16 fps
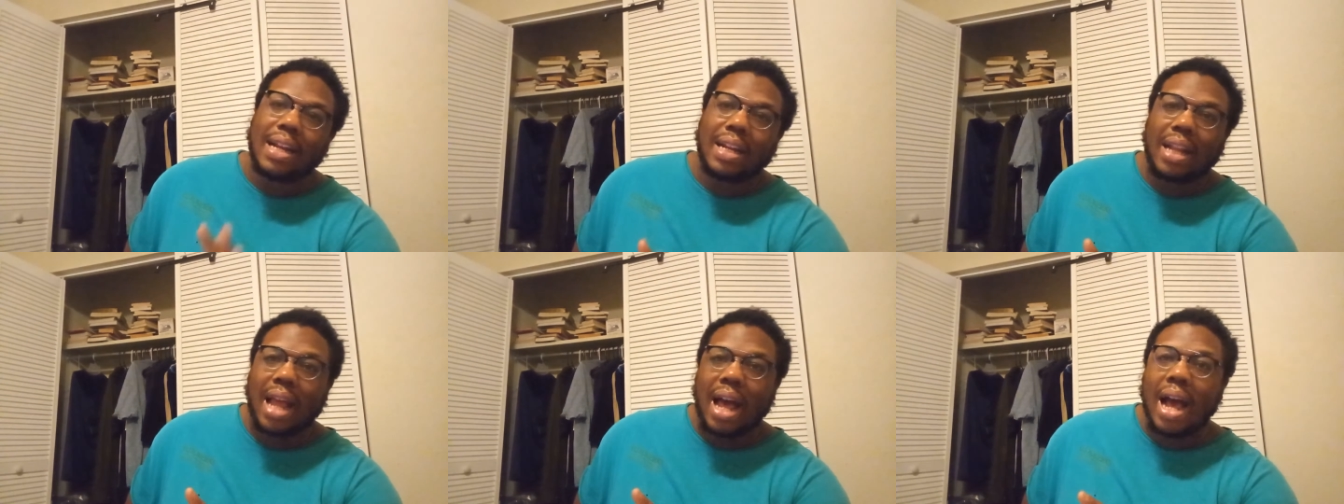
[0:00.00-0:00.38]

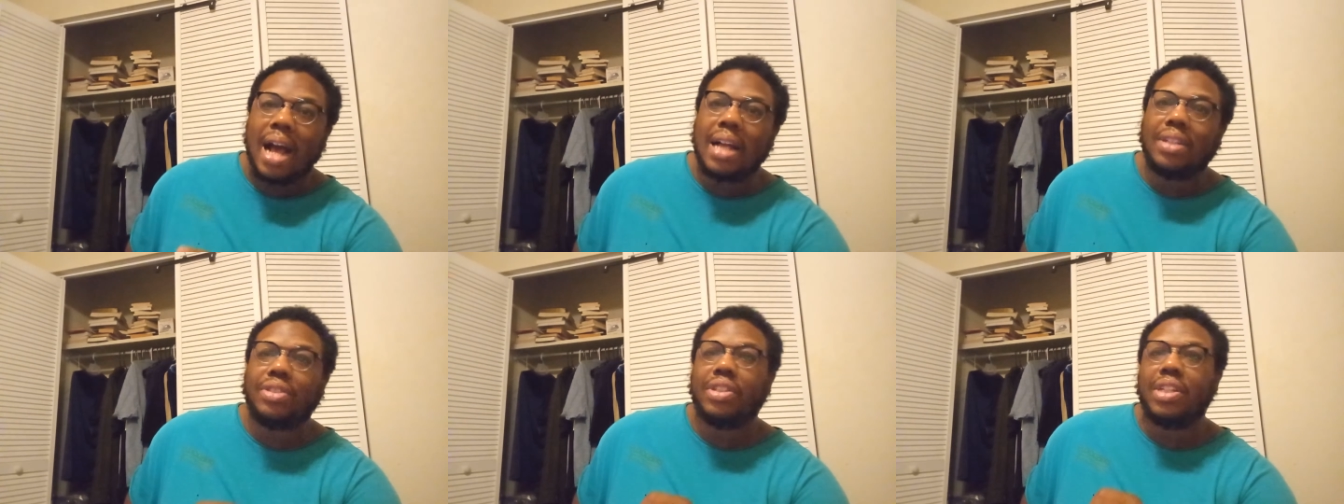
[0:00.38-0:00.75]

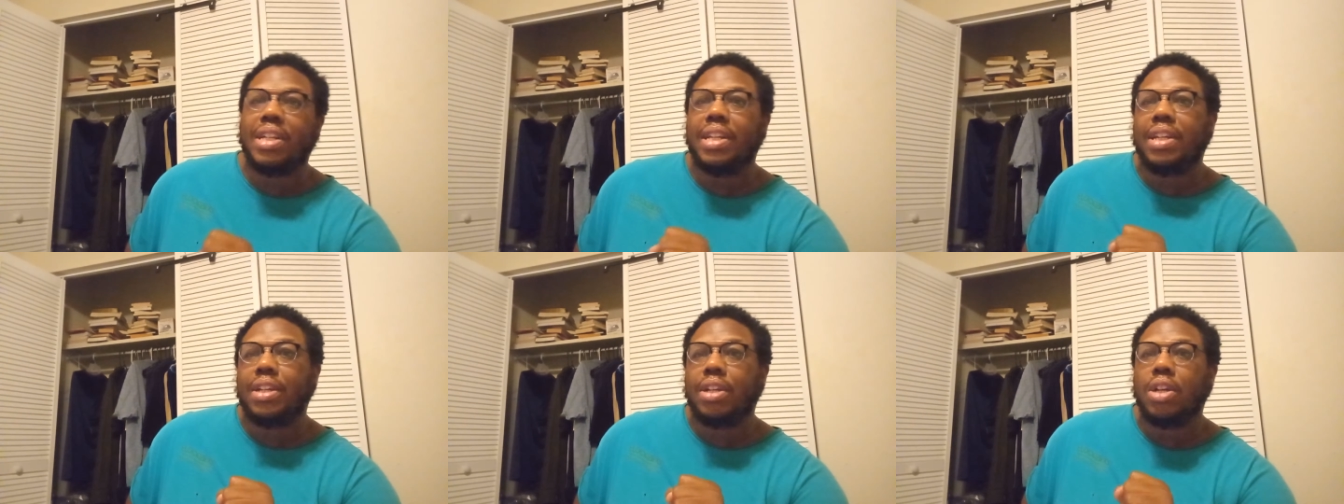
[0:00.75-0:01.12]

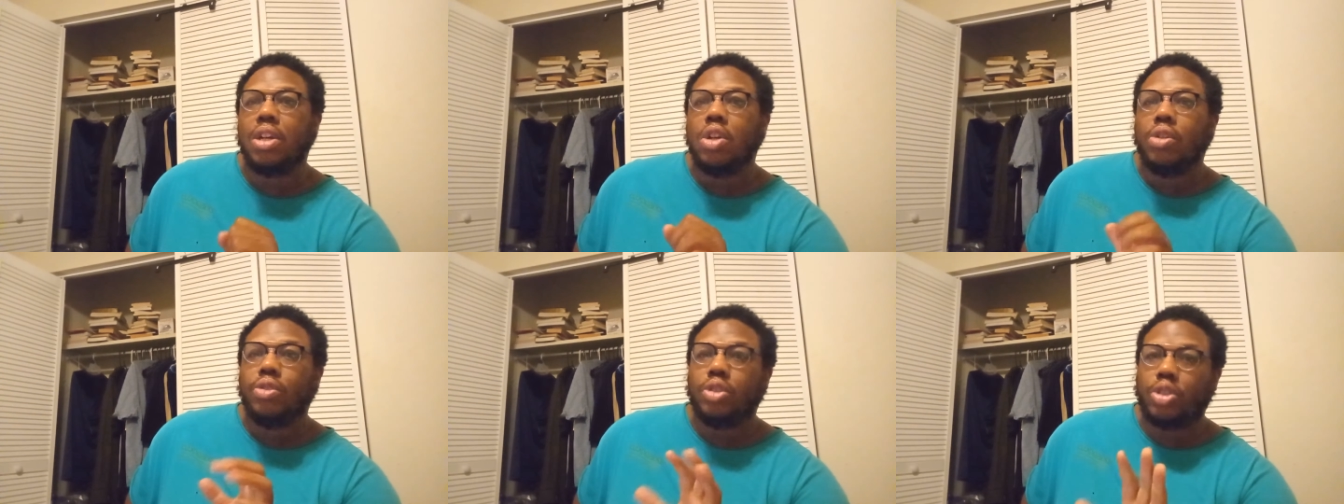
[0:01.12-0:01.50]
analyzing
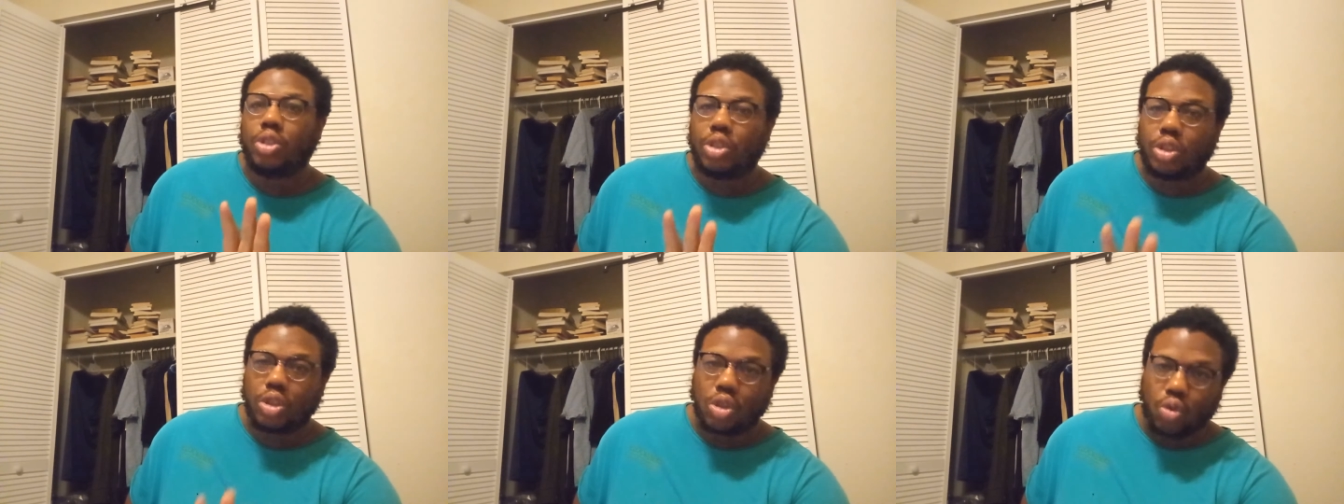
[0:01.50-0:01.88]

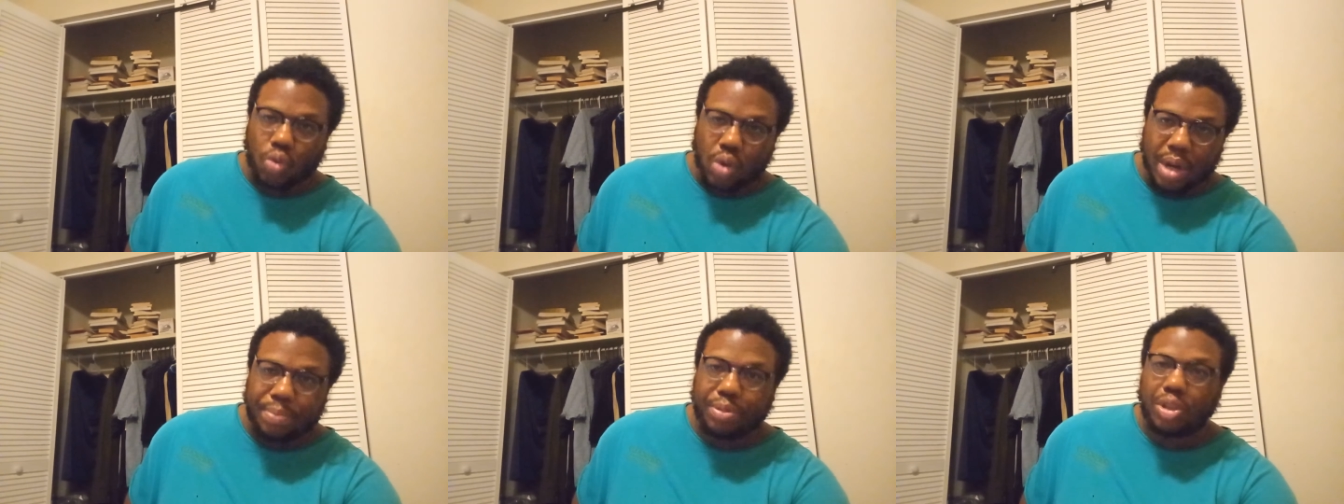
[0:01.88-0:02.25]

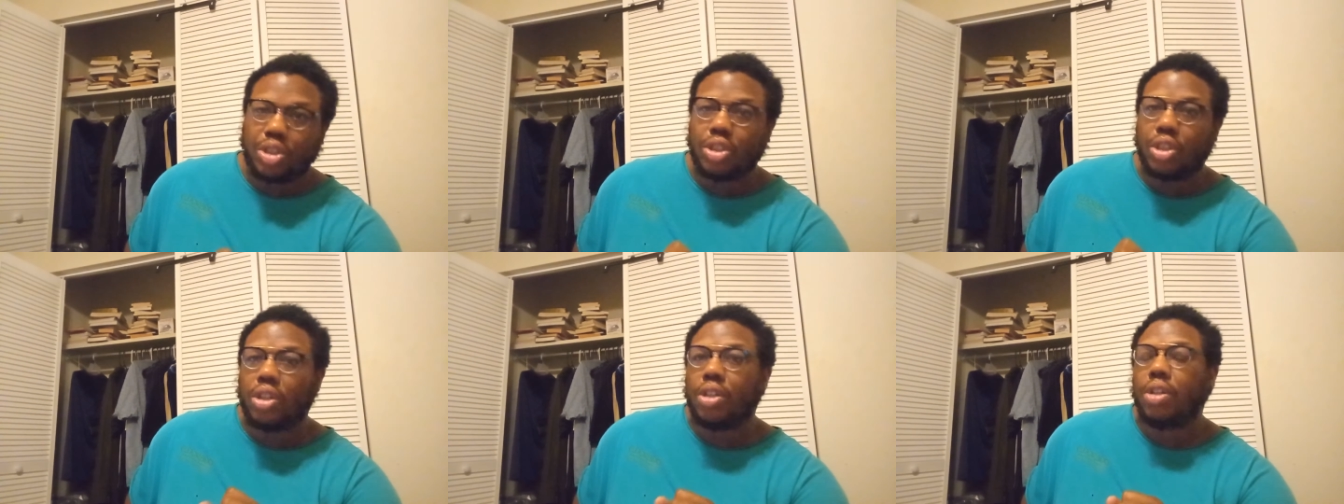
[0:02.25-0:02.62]

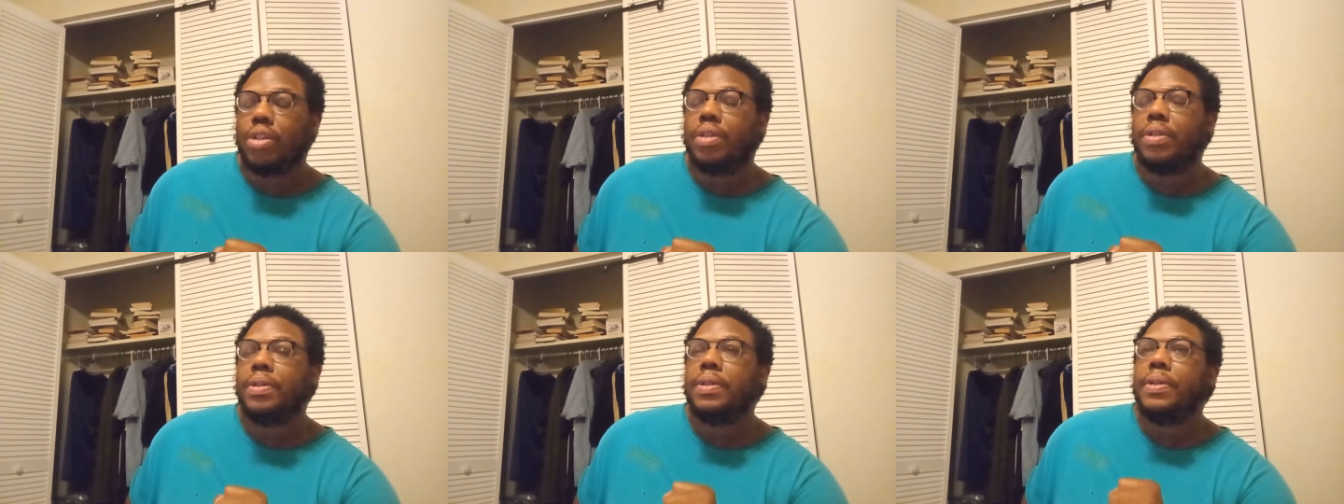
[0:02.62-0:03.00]

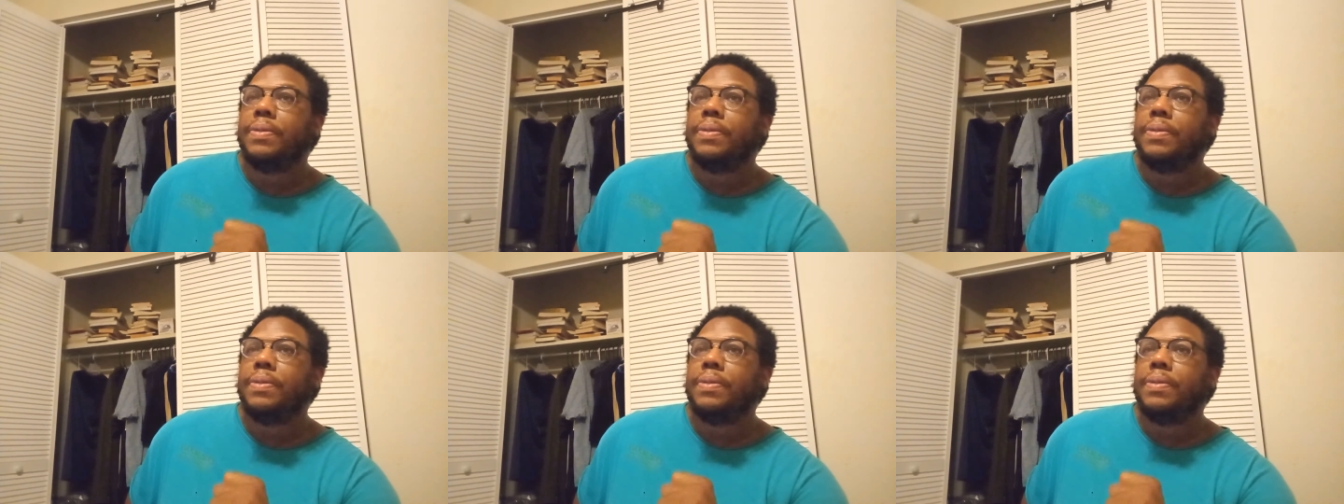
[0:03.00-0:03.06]
scripture,